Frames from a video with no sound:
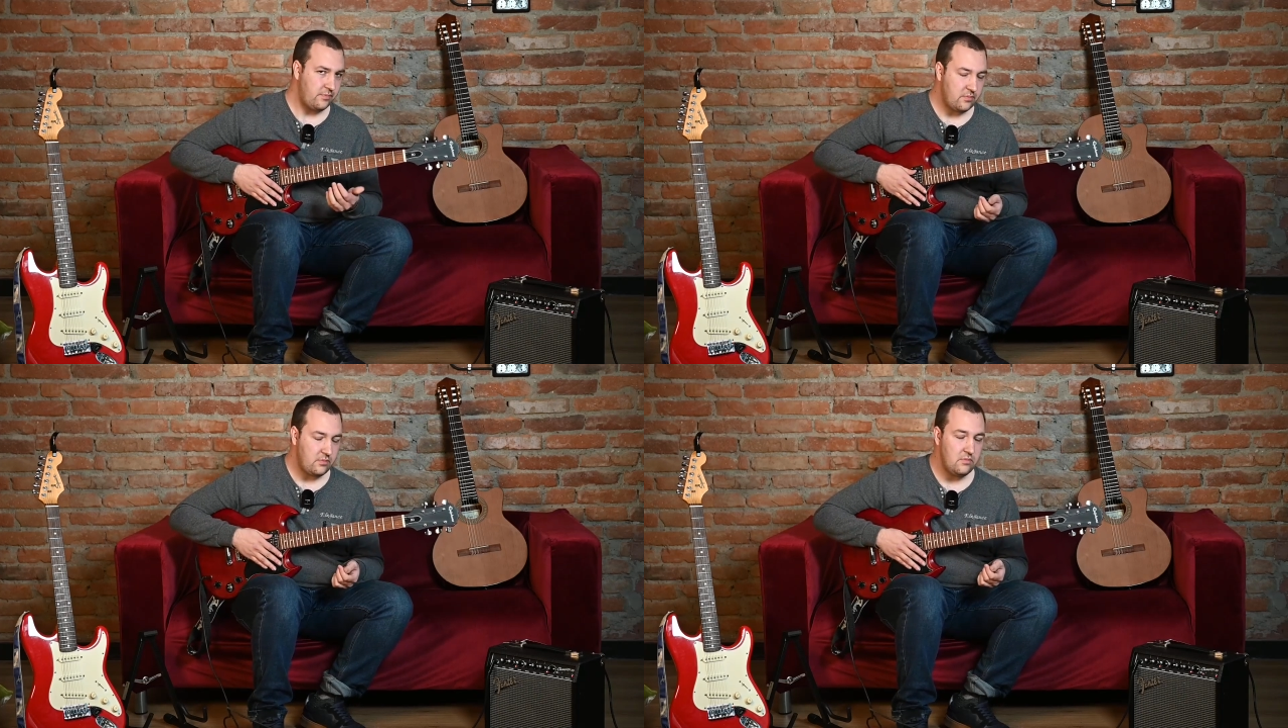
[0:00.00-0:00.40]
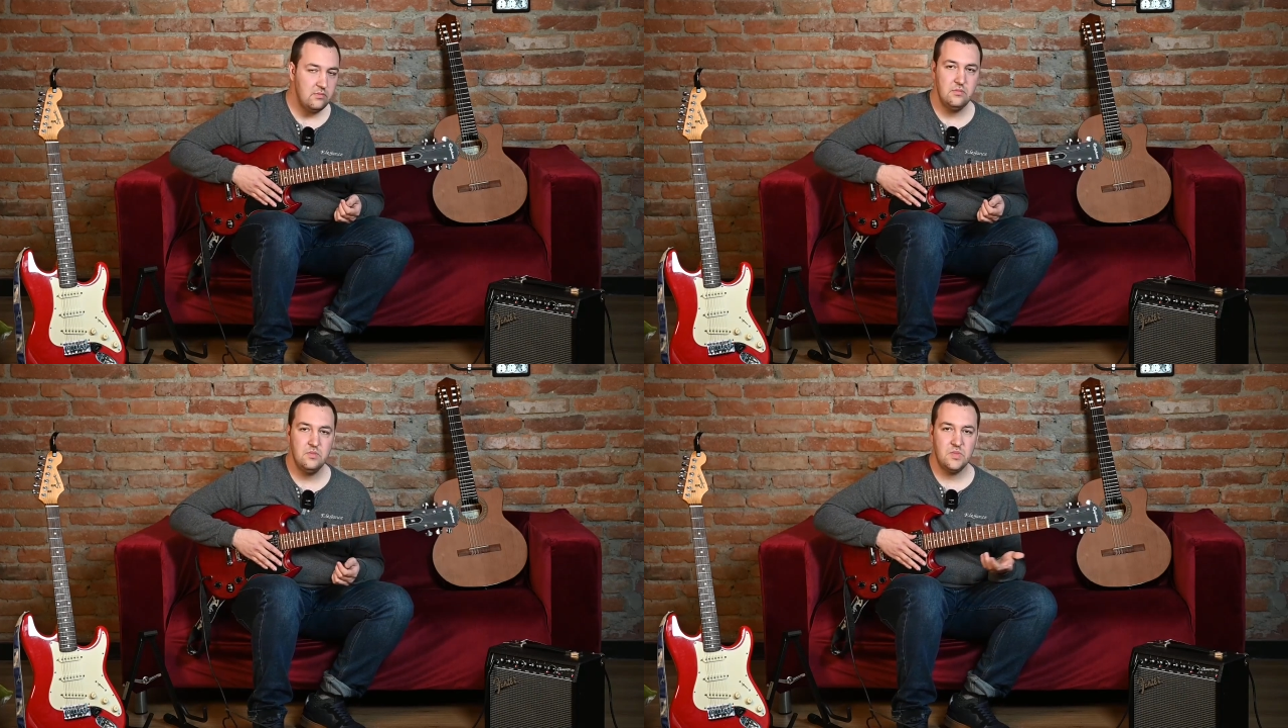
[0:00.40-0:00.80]
and
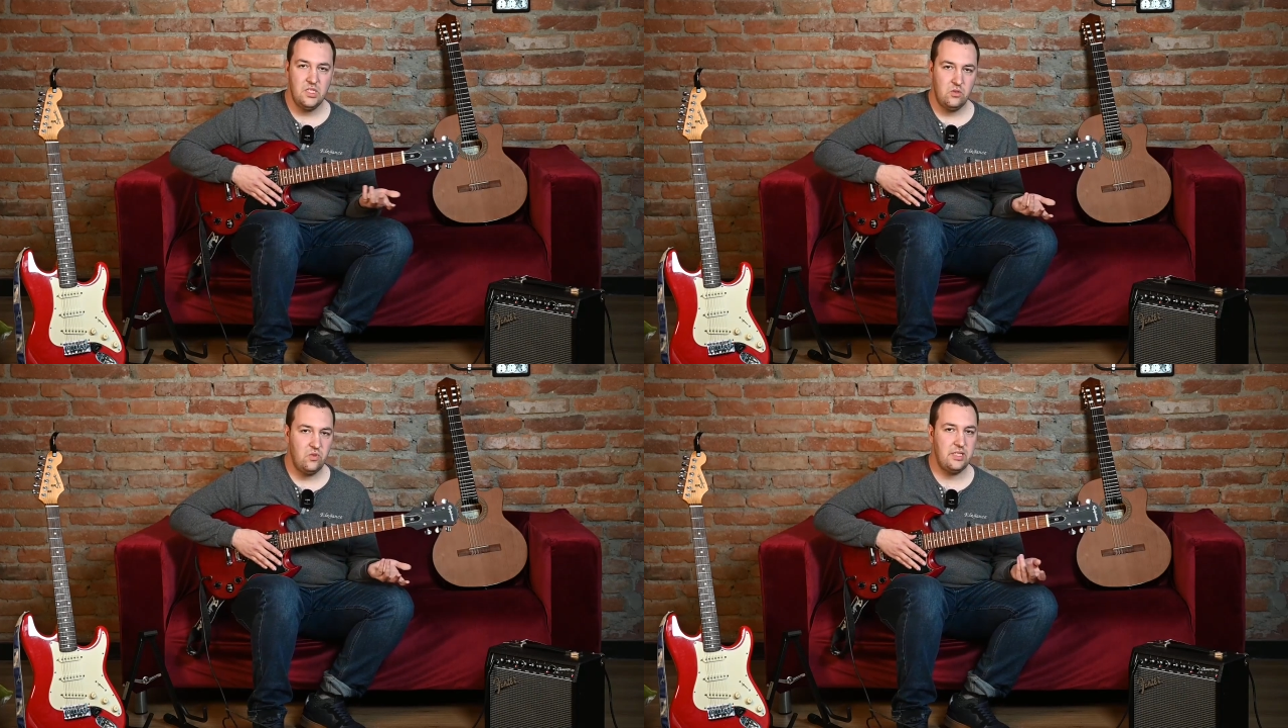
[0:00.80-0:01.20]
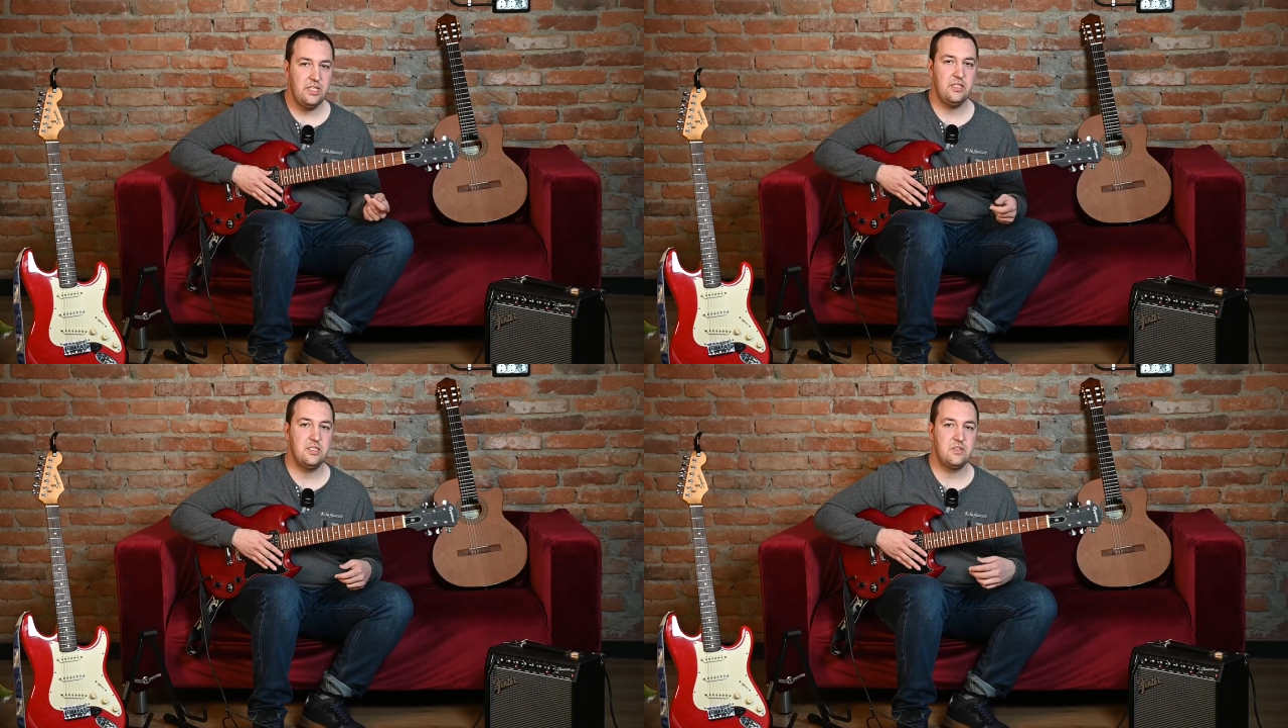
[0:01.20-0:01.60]
so on.
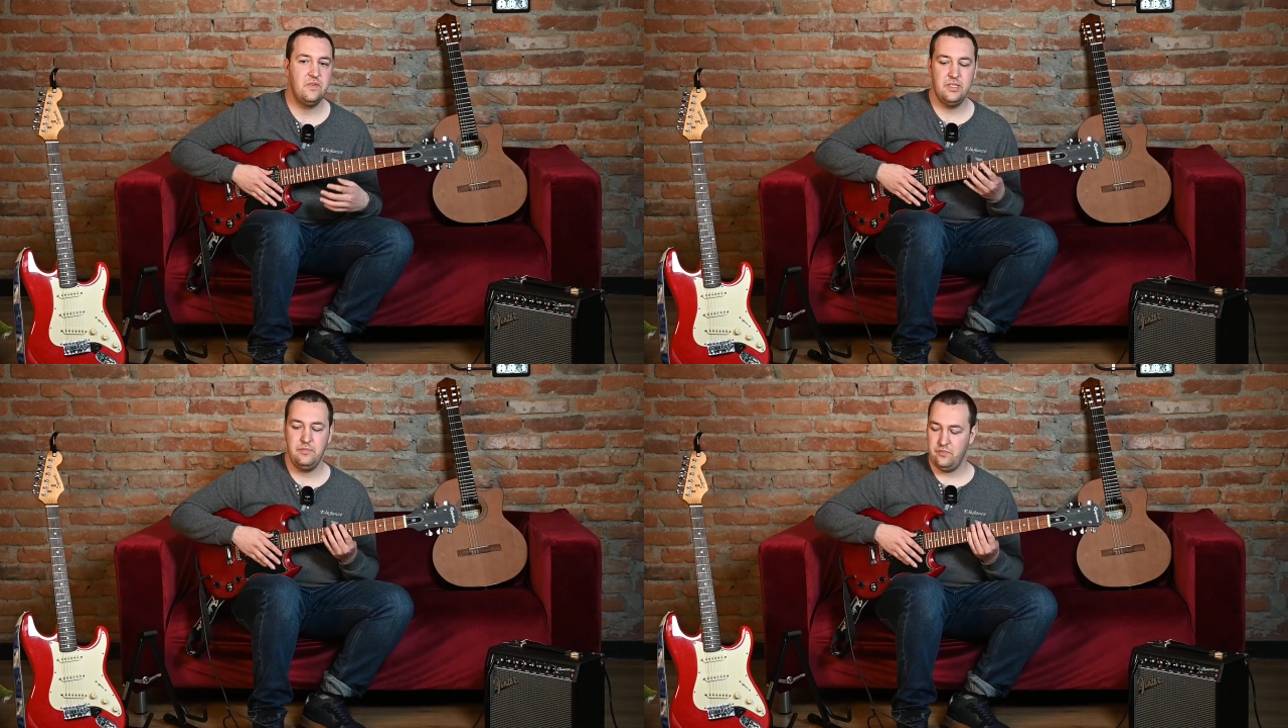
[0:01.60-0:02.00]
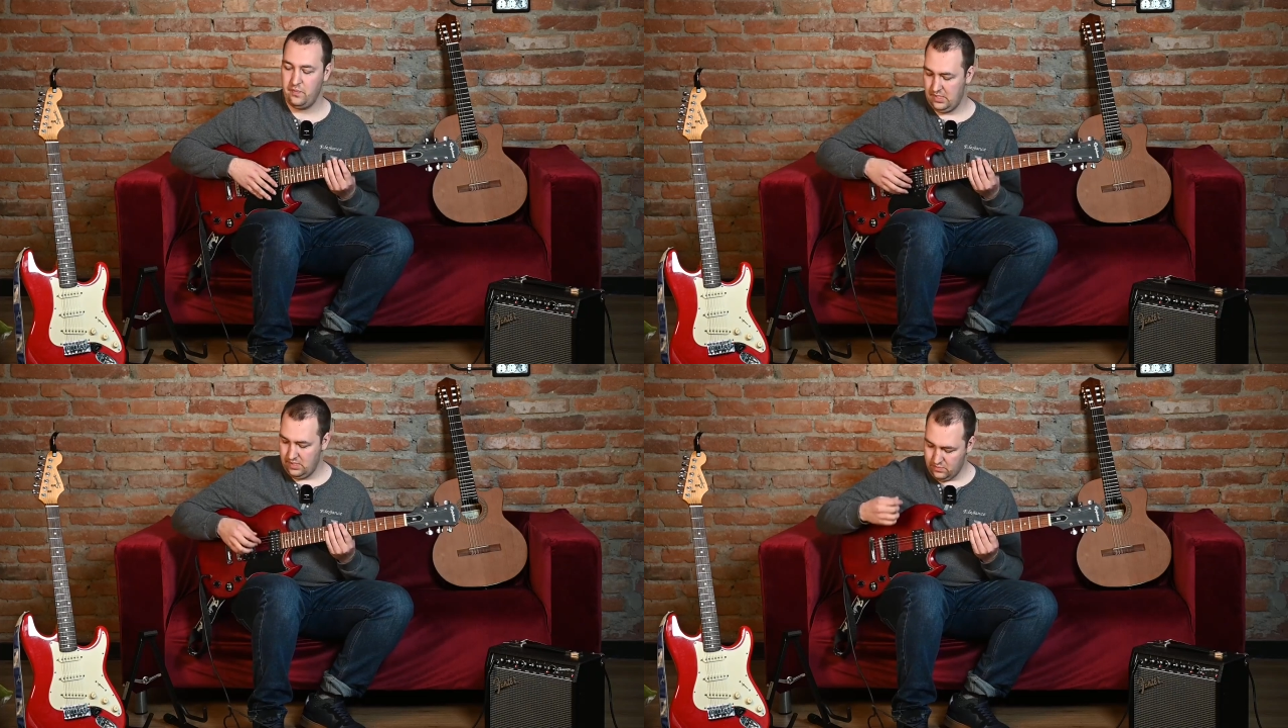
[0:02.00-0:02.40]
But everything will
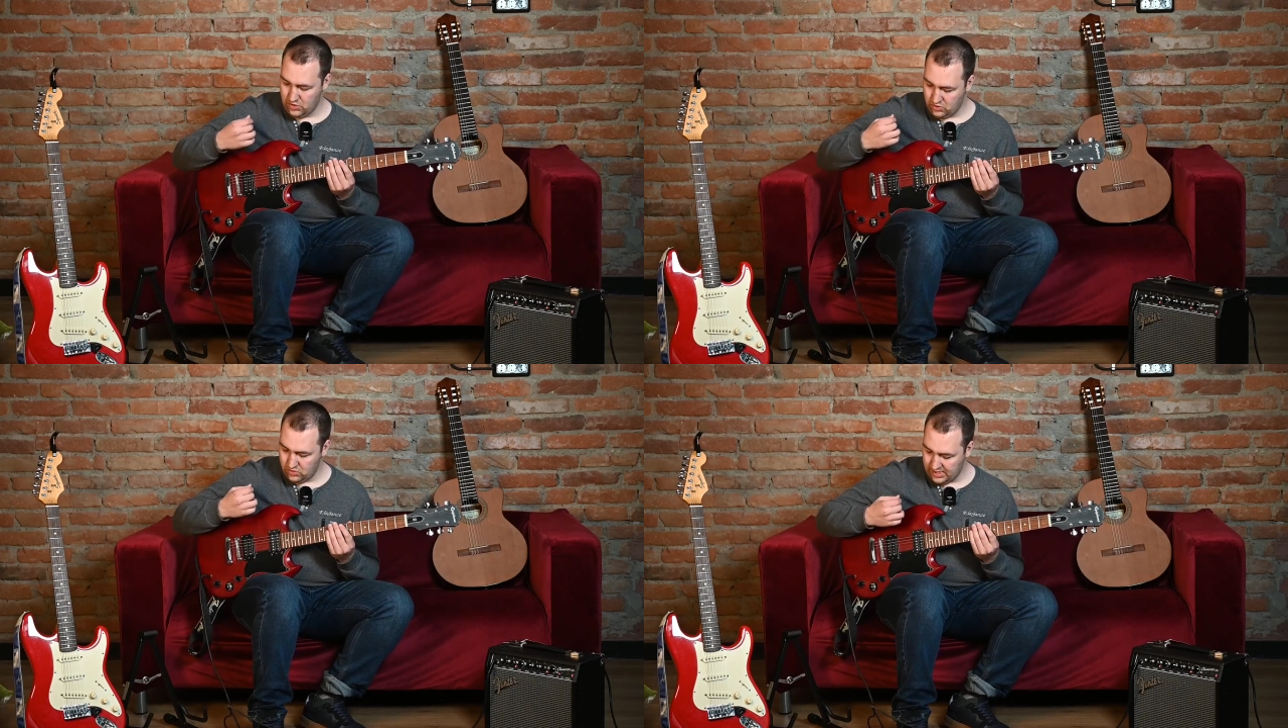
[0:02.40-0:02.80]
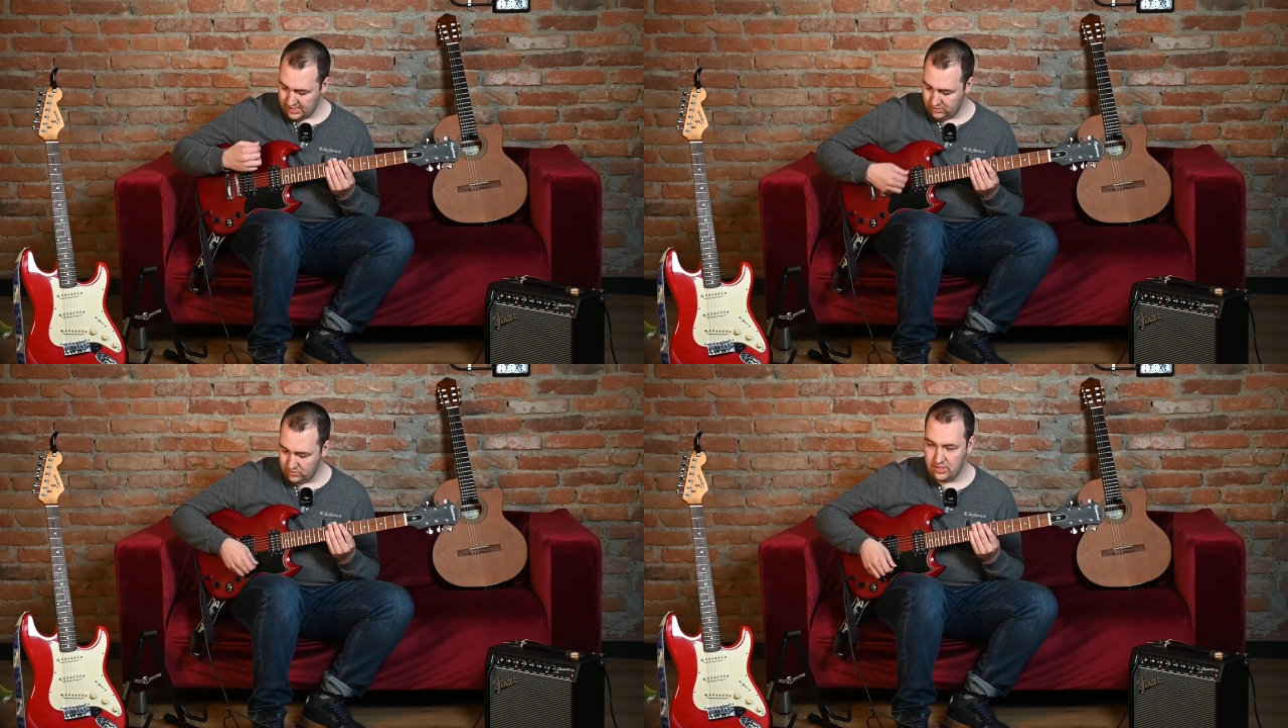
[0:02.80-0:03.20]
start with
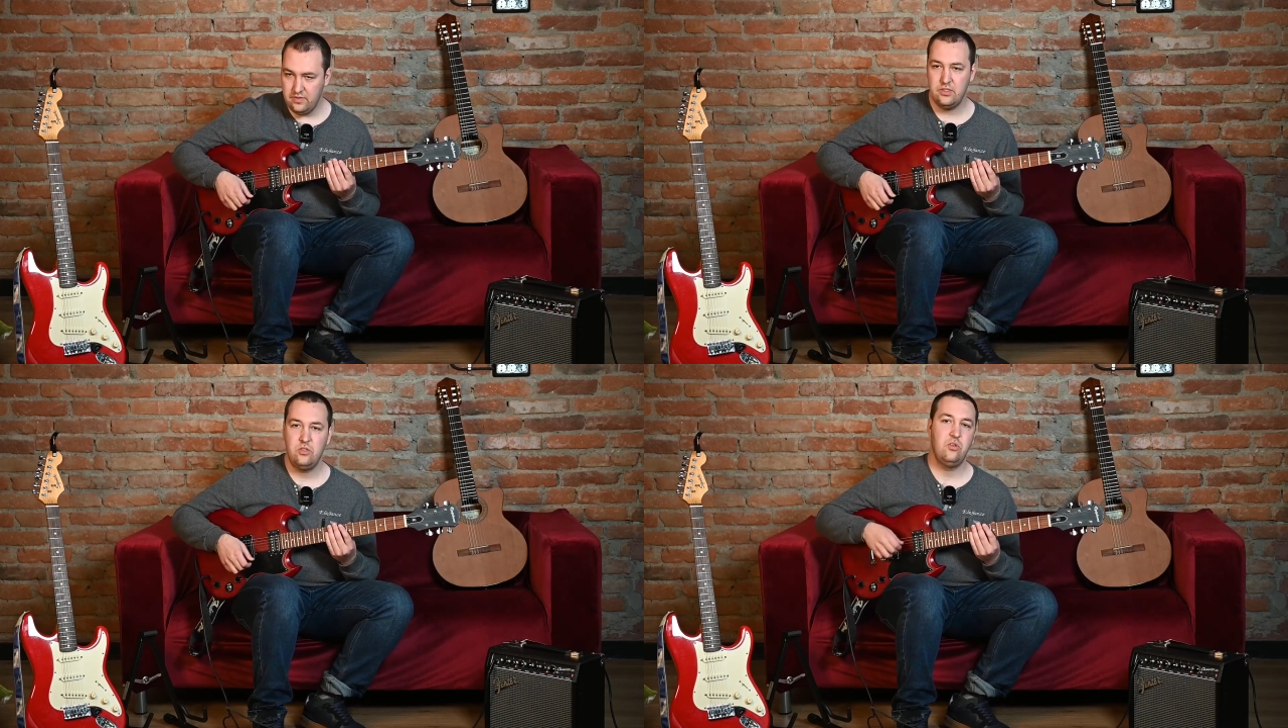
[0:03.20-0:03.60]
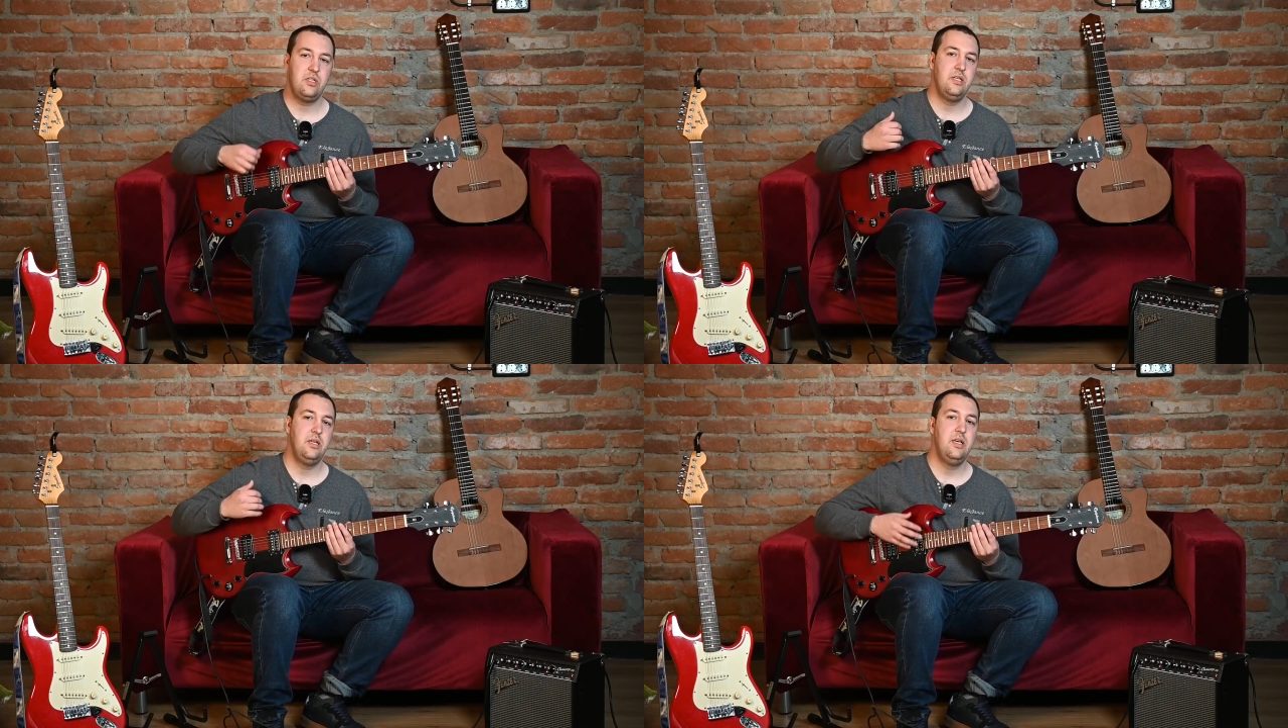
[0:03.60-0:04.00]
muting the
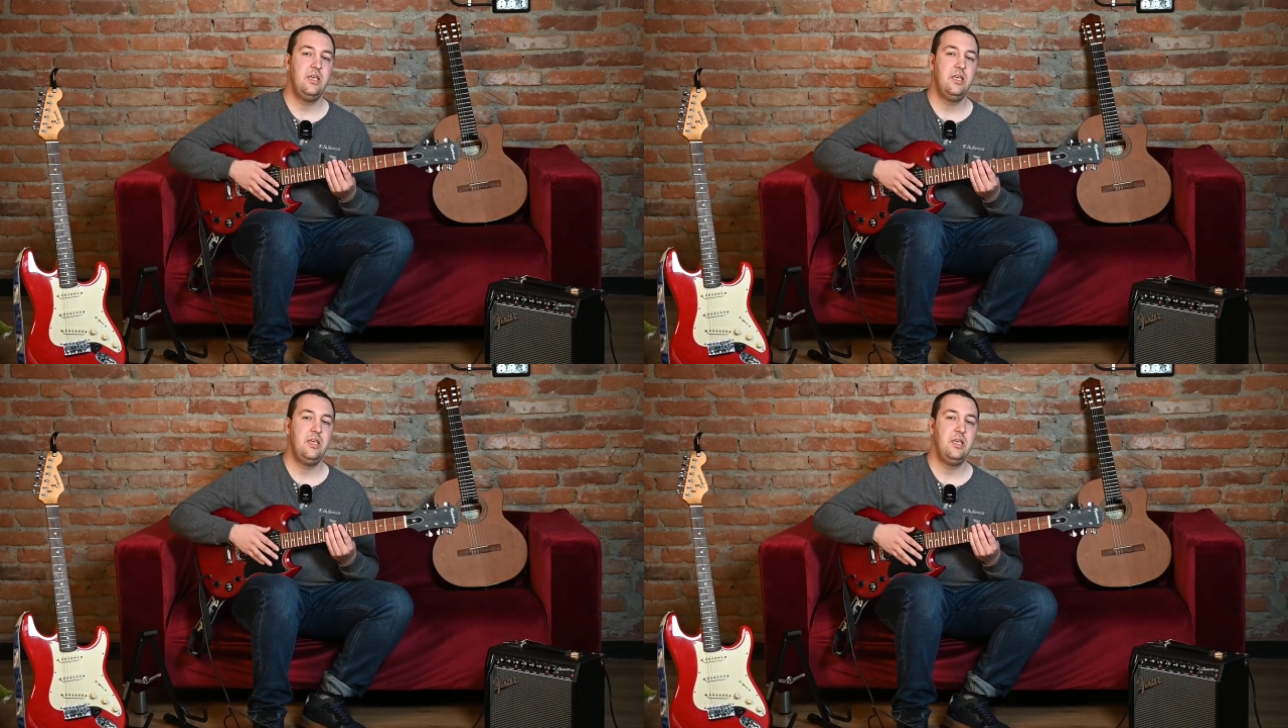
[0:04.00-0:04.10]
strings,